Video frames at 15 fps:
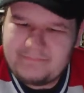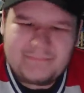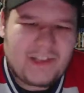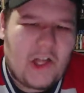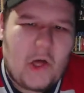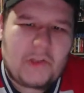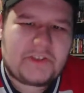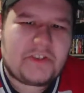
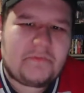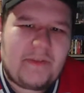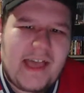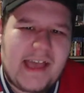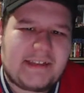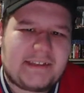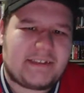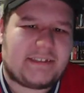also
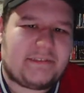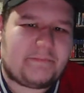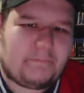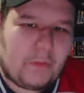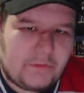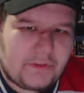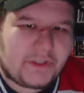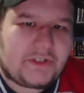bad because
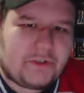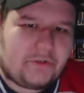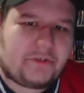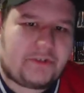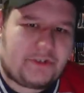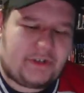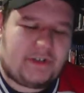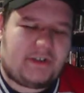both his
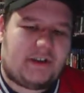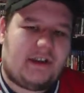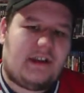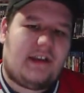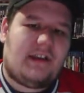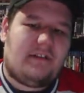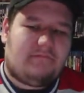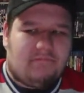shoulders are
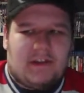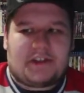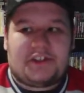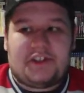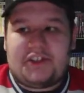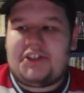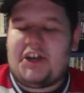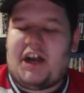not
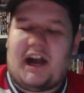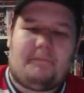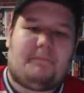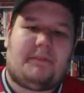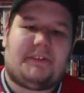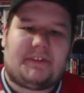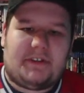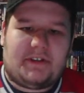shot,
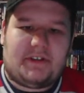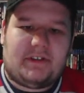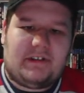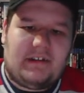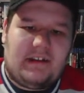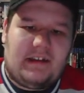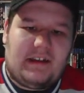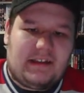but they're
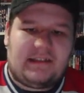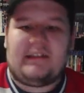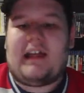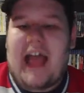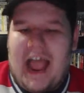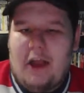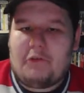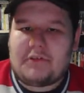
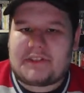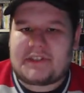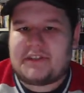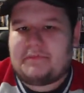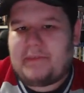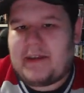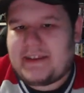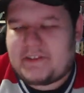out
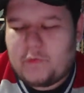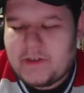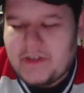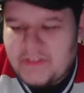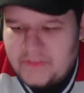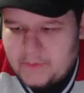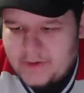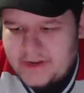by
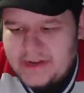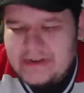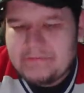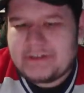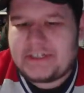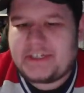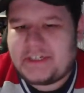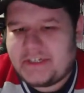23,
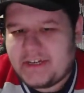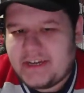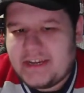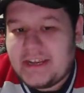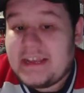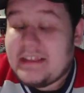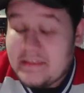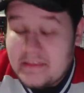which
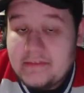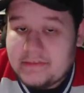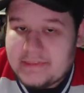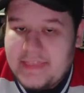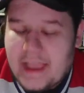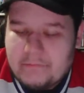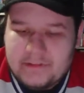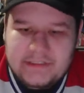
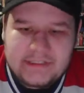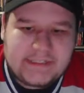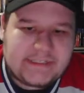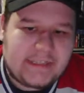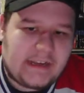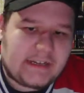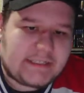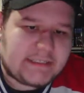that really
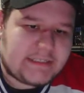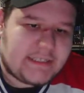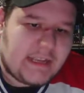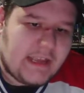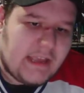sucks.